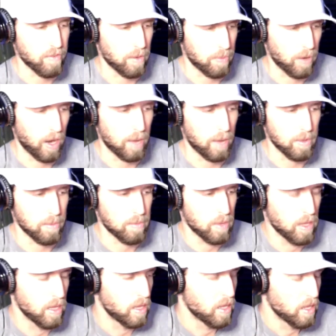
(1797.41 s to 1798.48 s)
a problem,
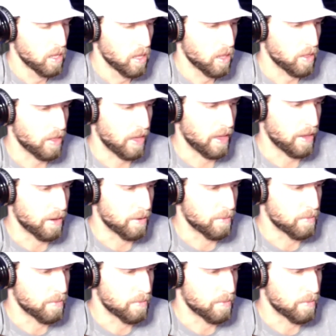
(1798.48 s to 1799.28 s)
then,